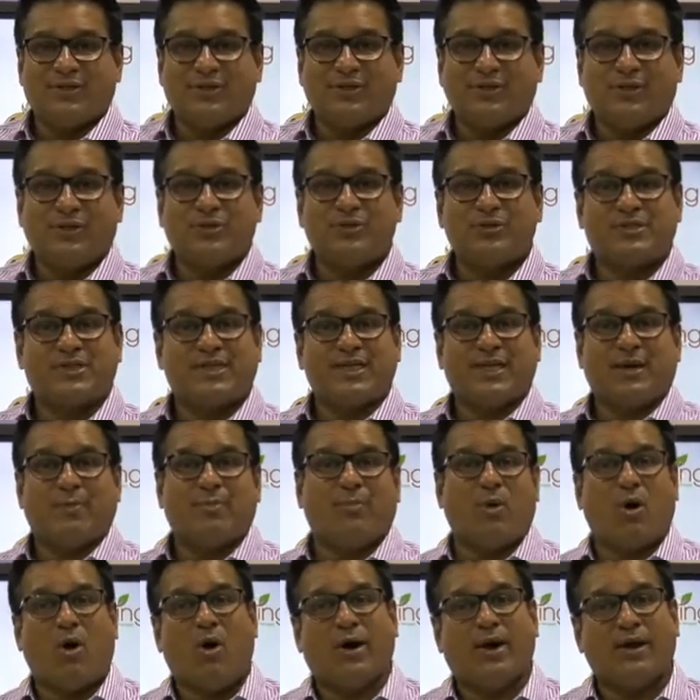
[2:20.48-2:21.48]
Do you see a
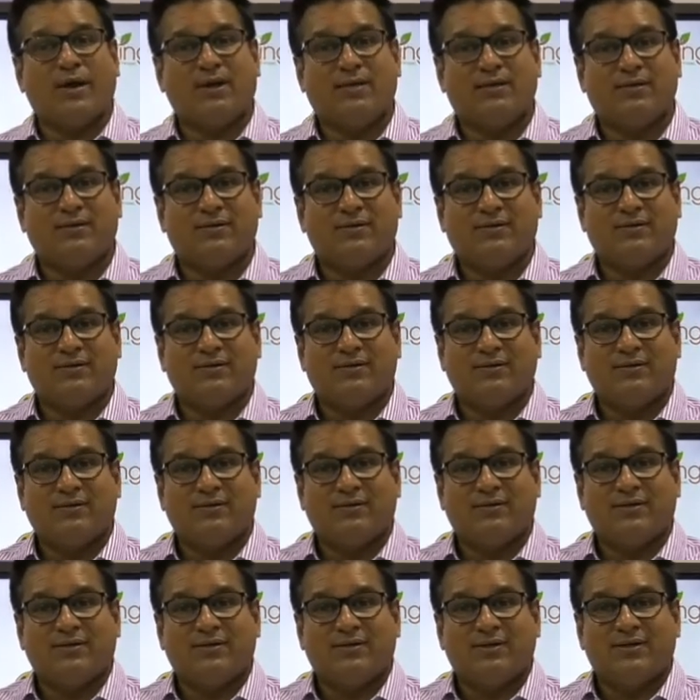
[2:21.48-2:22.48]
boy,
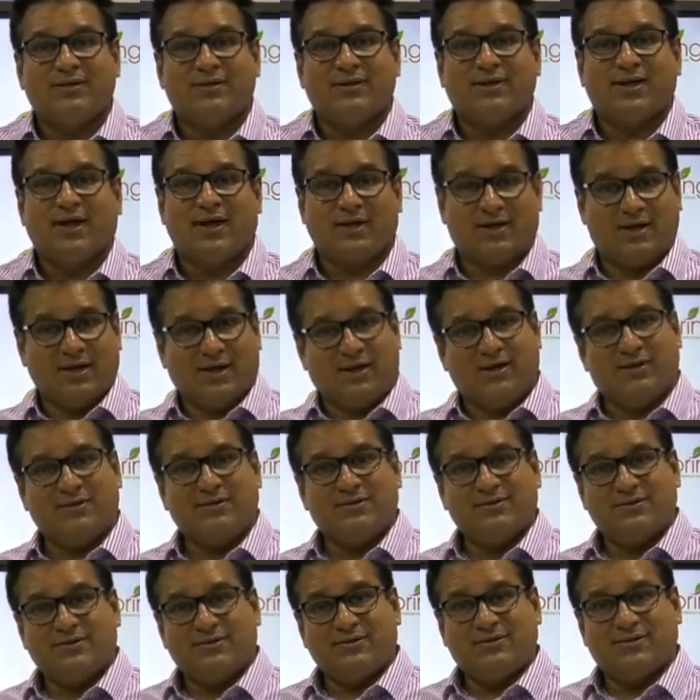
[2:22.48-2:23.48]
a
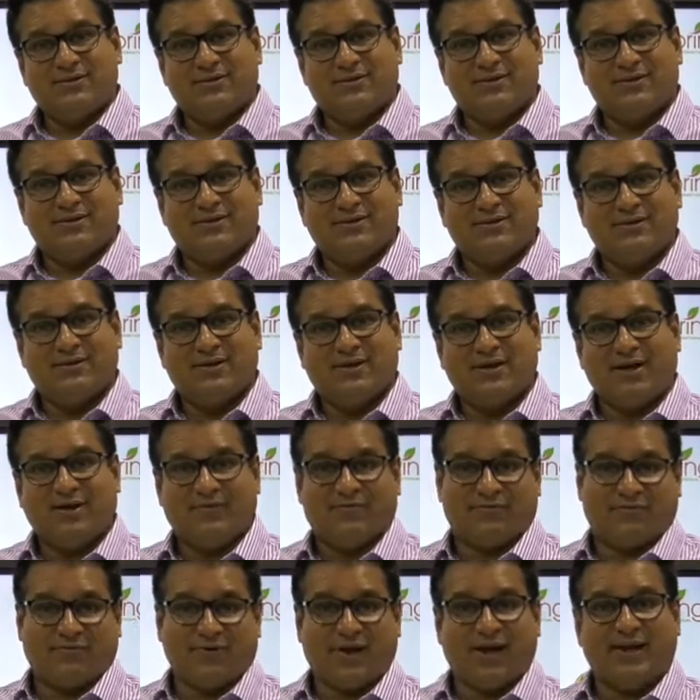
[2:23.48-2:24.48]
girl, a
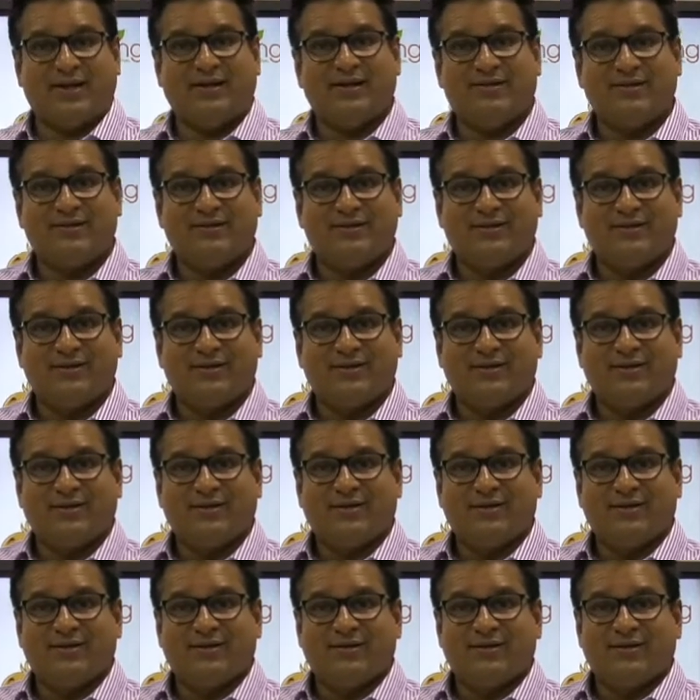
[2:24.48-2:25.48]
friend,
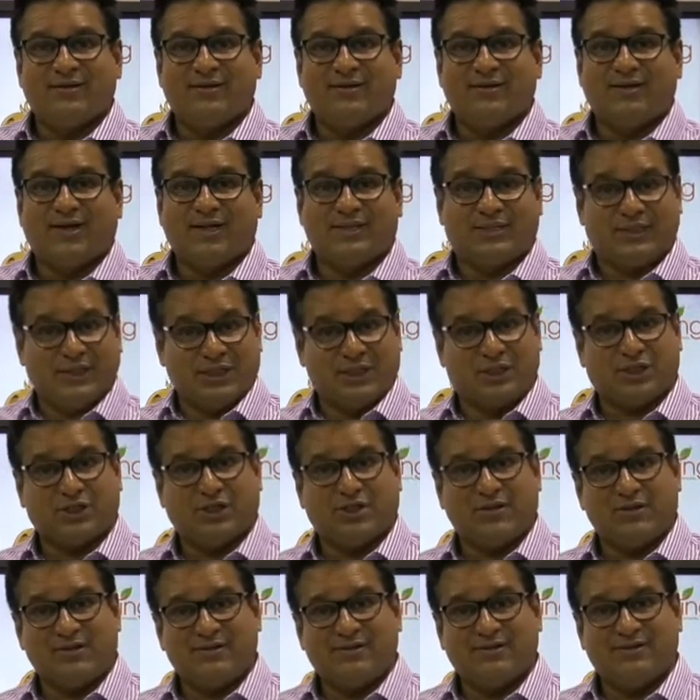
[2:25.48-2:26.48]
a
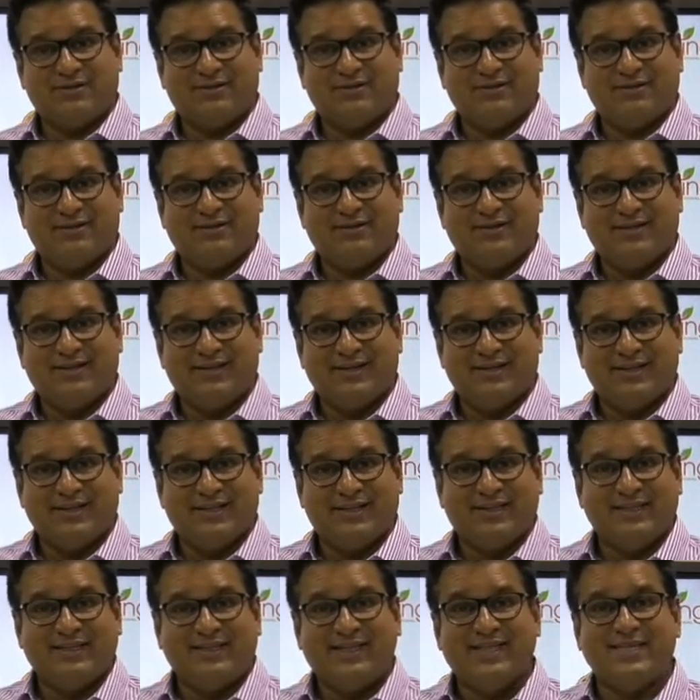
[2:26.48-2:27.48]
teacher?
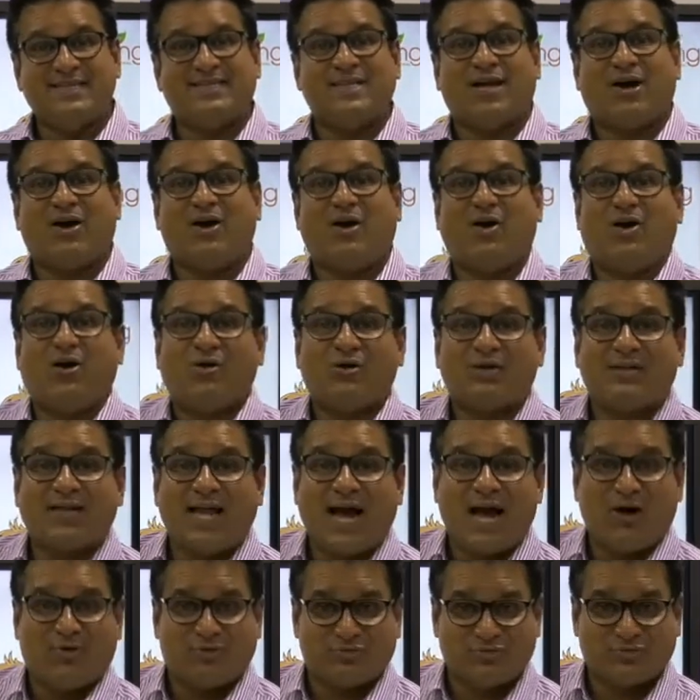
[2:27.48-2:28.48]
These are all
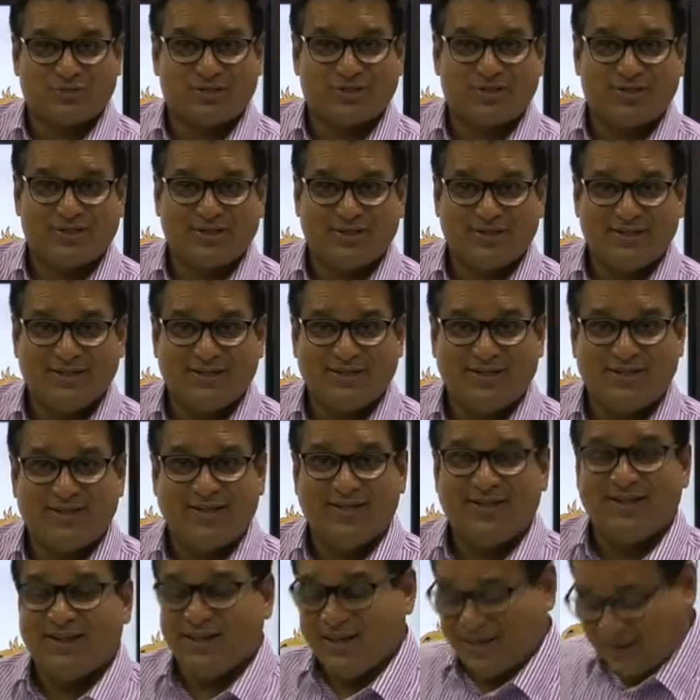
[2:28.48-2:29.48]
nouns.
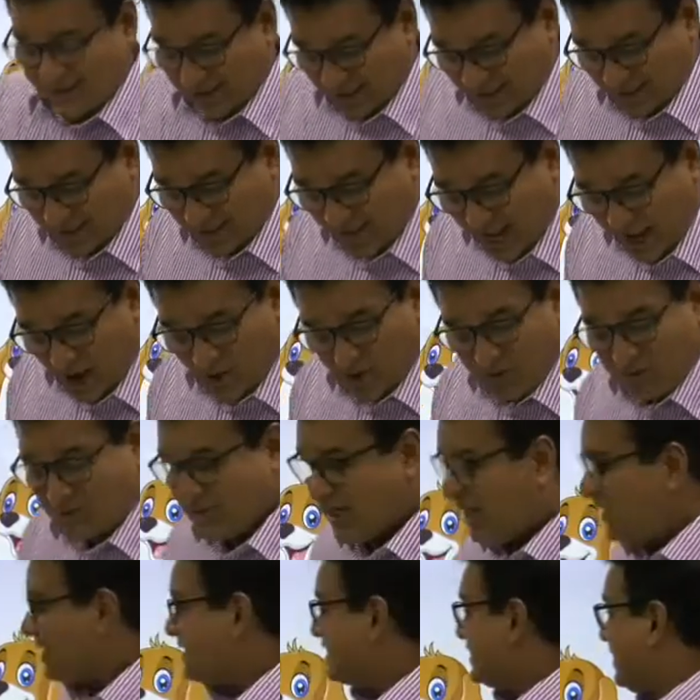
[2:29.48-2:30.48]
Nouns
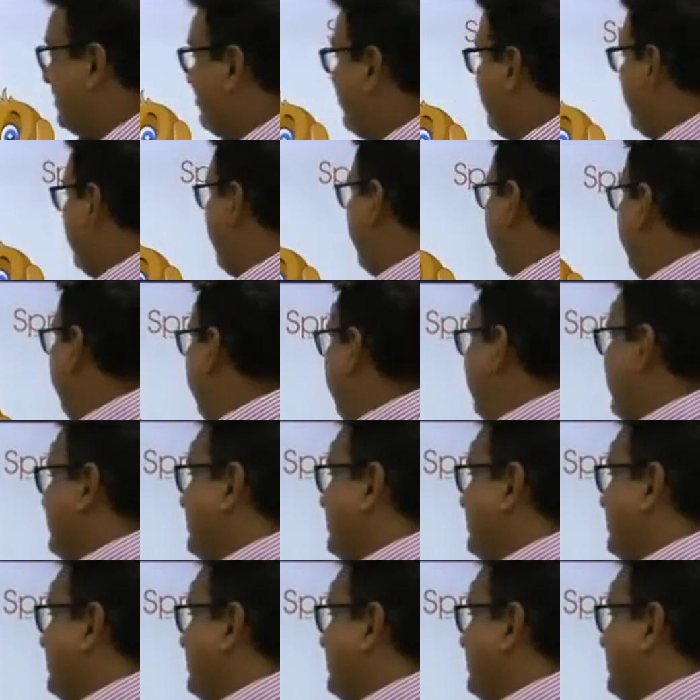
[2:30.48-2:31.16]
are simply